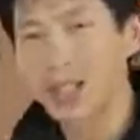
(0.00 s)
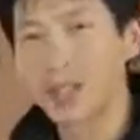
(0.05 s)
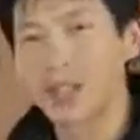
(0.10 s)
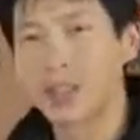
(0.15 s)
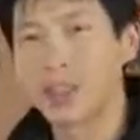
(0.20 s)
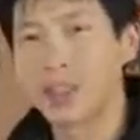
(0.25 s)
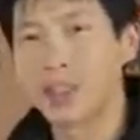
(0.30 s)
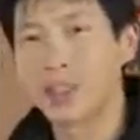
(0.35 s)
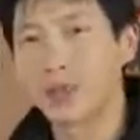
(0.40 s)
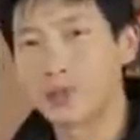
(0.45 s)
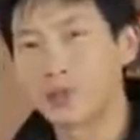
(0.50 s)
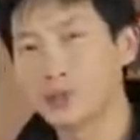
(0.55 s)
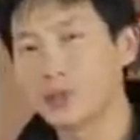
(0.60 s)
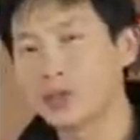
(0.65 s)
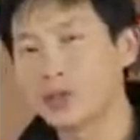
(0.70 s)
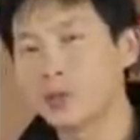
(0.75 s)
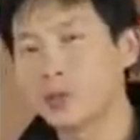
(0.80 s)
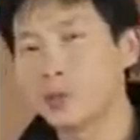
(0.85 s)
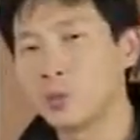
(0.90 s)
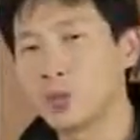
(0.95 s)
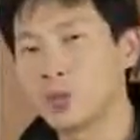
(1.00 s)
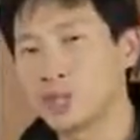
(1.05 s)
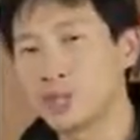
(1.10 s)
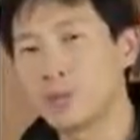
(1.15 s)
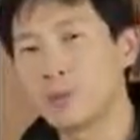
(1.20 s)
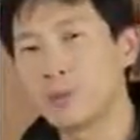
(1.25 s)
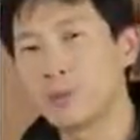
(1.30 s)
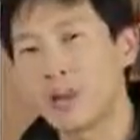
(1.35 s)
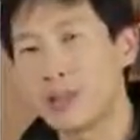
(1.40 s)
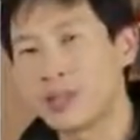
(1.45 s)
Those are
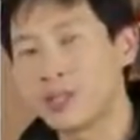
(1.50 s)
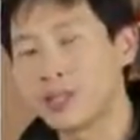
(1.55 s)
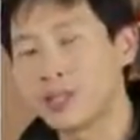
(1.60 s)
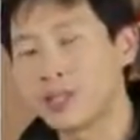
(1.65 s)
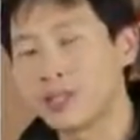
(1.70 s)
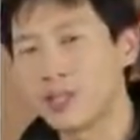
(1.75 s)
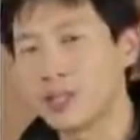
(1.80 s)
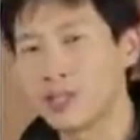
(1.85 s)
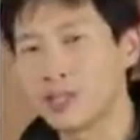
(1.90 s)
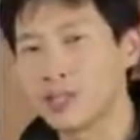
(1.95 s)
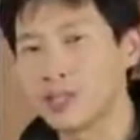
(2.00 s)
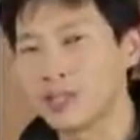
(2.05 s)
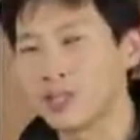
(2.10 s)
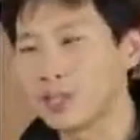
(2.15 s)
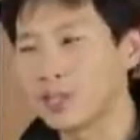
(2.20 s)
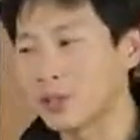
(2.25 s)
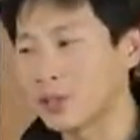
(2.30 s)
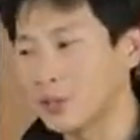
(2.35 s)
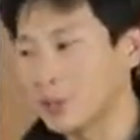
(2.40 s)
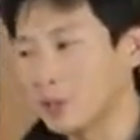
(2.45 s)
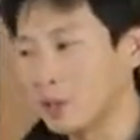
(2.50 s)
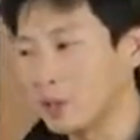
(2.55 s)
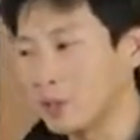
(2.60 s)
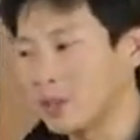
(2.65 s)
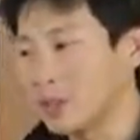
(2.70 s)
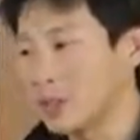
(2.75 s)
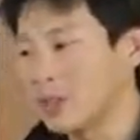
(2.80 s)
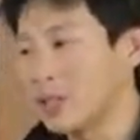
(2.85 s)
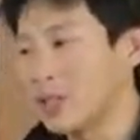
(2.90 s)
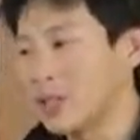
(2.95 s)
really minor differences, so it
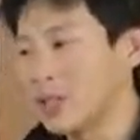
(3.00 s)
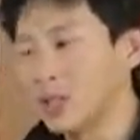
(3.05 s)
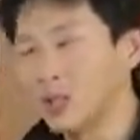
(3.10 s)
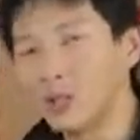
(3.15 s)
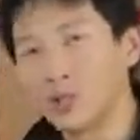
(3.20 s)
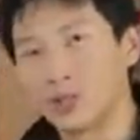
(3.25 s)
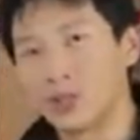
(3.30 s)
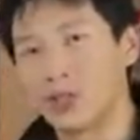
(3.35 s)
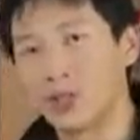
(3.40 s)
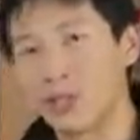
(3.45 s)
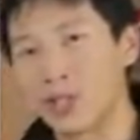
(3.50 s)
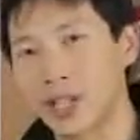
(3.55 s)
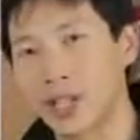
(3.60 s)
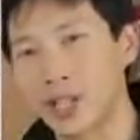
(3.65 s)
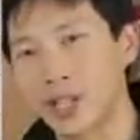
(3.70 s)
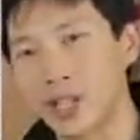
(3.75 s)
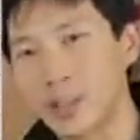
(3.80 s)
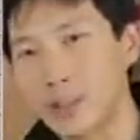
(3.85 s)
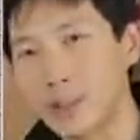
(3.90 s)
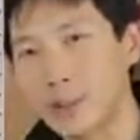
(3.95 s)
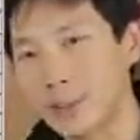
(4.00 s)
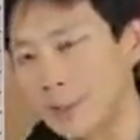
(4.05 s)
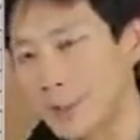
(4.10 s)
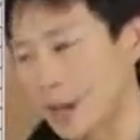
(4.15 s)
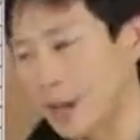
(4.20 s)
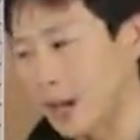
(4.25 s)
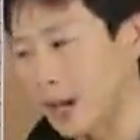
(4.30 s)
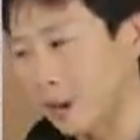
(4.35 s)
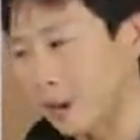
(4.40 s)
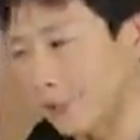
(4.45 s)
really goes to say
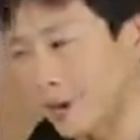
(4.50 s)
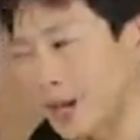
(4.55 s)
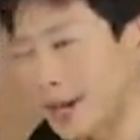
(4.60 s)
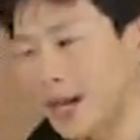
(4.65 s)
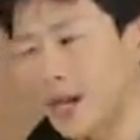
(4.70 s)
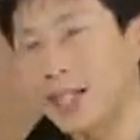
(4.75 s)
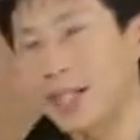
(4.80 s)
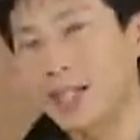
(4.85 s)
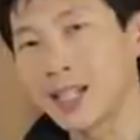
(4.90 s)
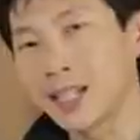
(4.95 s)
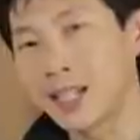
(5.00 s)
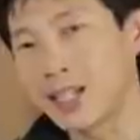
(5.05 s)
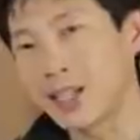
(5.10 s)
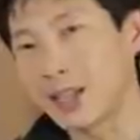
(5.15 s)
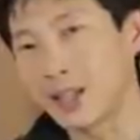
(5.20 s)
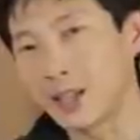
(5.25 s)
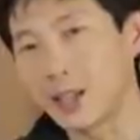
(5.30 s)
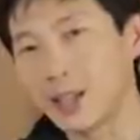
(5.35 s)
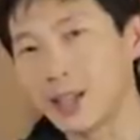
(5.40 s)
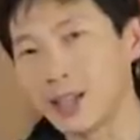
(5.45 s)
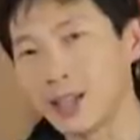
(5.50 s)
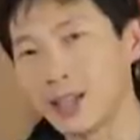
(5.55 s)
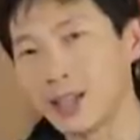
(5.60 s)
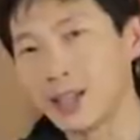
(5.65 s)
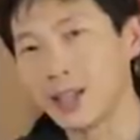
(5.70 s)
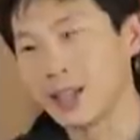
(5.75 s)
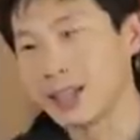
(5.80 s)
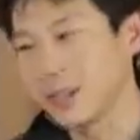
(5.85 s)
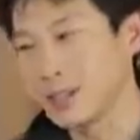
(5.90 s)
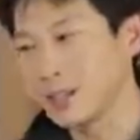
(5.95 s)
that buying either,
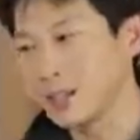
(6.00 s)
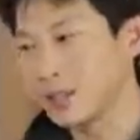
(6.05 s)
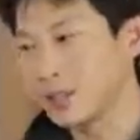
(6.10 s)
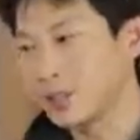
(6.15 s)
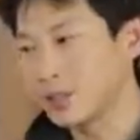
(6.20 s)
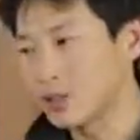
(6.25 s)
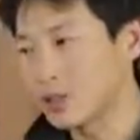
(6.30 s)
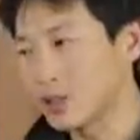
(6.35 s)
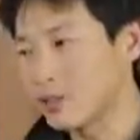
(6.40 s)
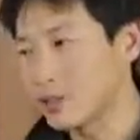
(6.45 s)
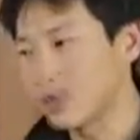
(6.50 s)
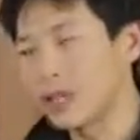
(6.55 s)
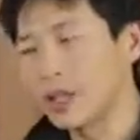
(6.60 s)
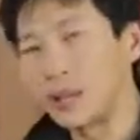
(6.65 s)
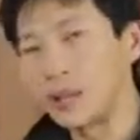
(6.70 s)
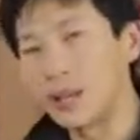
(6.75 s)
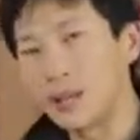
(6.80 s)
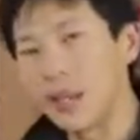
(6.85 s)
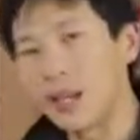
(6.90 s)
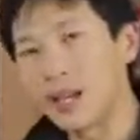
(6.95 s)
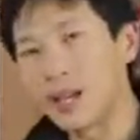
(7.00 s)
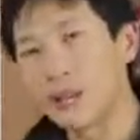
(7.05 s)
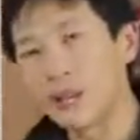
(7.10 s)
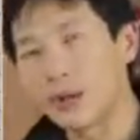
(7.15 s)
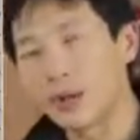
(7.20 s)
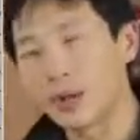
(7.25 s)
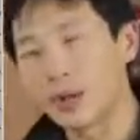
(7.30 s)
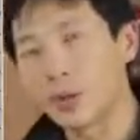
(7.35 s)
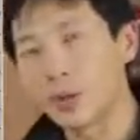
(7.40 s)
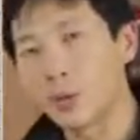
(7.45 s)
you're just really paying
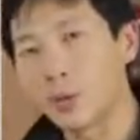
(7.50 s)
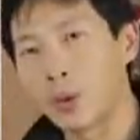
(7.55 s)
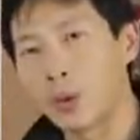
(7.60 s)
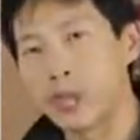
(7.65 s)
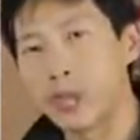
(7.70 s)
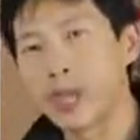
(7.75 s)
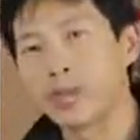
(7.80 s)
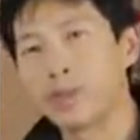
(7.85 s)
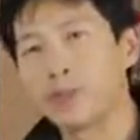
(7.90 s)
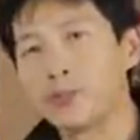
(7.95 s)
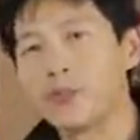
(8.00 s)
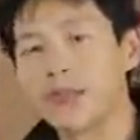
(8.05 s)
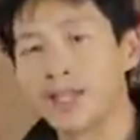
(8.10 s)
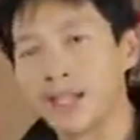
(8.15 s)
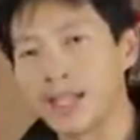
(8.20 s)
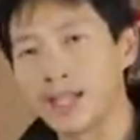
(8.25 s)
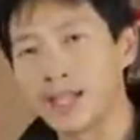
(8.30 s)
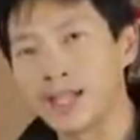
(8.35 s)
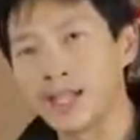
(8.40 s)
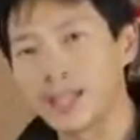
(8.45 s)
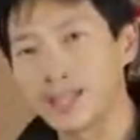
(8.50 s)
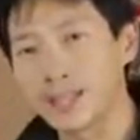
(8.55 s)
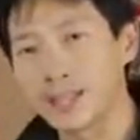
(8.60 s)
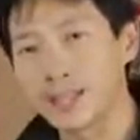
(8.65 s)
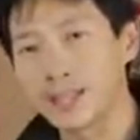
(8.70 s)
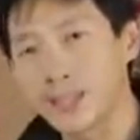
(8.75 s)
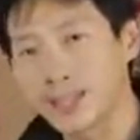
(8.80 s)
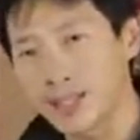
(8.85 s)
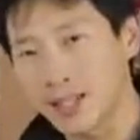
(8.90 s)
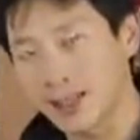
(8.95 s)
for the weight of the egg
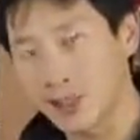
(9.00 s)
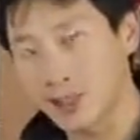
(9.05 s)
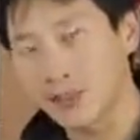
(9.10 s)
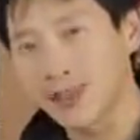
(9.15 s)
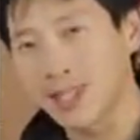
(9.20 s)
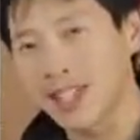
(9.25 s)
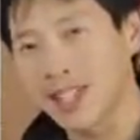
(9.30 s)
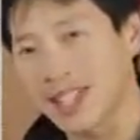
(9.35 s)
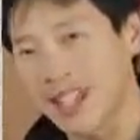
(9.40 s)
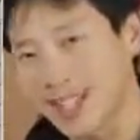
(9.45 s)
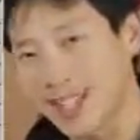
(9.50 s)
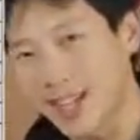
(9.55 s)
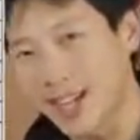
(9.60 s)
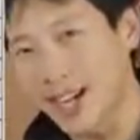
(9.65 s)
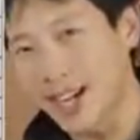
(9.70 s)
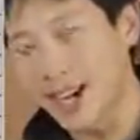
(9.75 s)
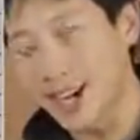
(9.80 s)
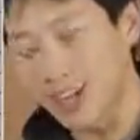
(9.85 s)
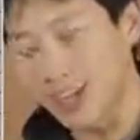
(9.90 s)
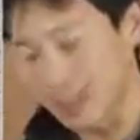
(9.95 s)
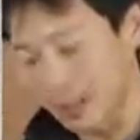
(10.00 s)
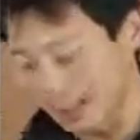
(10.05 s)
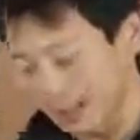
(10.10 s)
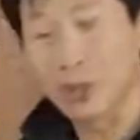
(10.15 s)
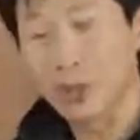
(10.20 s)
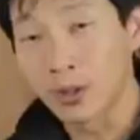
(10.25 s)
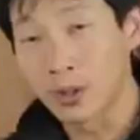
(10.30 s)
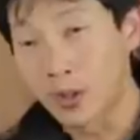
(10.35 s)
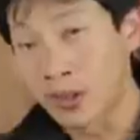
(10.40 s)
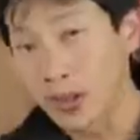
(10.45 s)
itself inside.
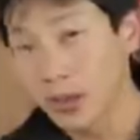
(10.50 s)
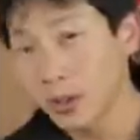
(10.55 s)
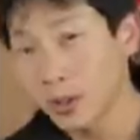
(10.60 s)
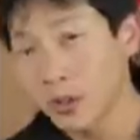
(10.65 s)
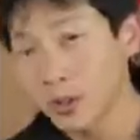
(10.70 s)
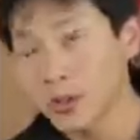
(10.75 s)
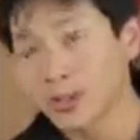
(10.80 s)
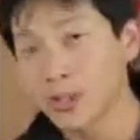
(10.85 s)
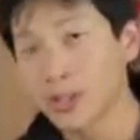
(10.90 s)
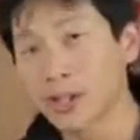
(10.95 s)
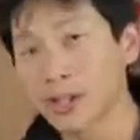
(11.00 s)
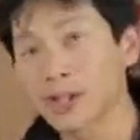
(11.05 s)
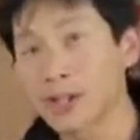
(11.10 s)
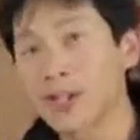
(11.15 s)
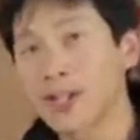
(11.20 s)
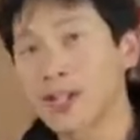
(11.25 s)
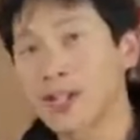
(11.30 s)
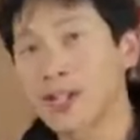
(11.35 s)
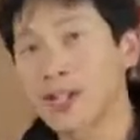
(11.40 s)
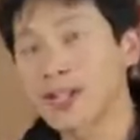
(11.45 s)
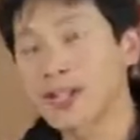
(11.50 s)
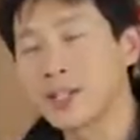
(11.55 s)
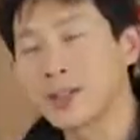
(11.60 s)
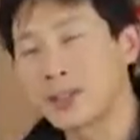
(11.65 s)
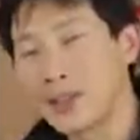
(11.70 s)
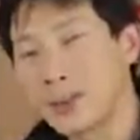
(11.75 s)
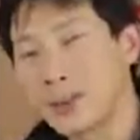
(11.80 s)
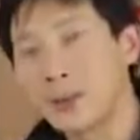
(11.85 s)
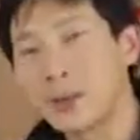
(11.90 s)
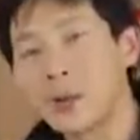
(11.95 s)
So the conclusion here is that in
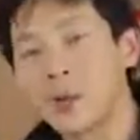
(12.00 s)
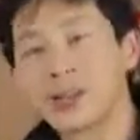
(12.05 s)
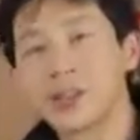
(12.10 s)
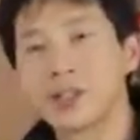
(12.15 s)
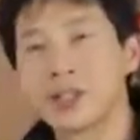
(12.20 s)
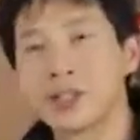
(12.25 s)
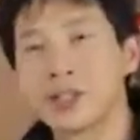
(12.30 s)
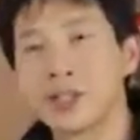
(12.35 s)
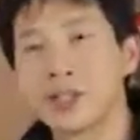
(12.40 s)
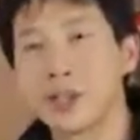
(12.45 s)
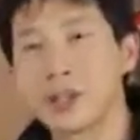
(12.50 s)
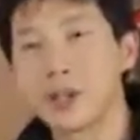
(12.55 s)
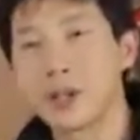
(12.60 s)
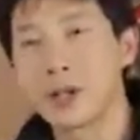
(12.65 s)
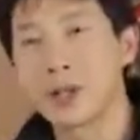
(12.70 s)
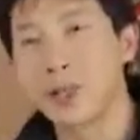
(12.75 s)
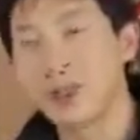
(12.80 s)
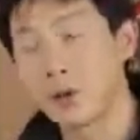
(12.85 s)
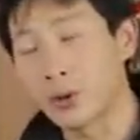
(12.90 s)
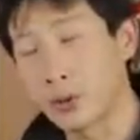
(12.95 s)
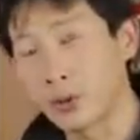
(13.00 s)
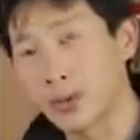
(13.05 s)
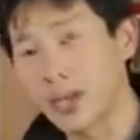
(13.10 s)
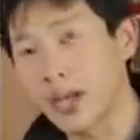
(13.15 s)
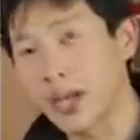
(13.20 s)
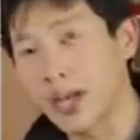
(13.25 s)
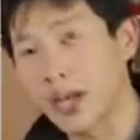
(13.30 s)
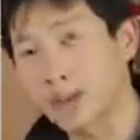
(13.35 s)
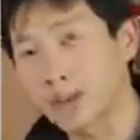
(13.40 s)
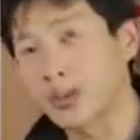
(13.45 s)
jumbo eggs you get about
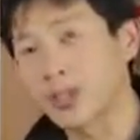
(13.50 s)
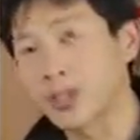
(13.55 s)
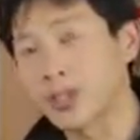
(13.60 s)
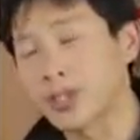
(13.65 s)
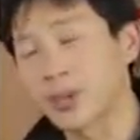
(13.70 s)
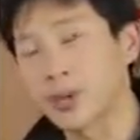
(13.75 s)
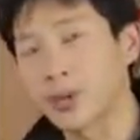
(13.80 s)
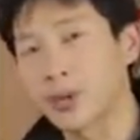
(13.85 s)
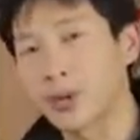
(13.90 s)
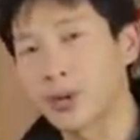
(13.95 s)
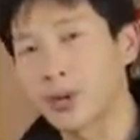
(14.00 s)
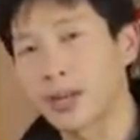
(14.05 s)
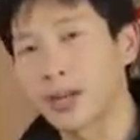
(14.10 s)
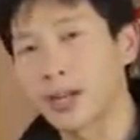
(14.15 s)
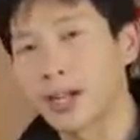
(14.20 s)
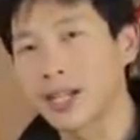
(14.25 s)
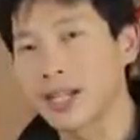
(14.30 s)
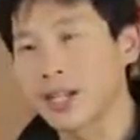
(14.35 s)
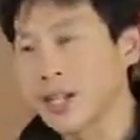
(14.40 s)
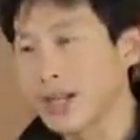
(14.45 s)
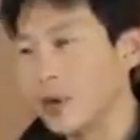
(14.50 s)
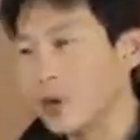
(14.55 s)
38% more egg,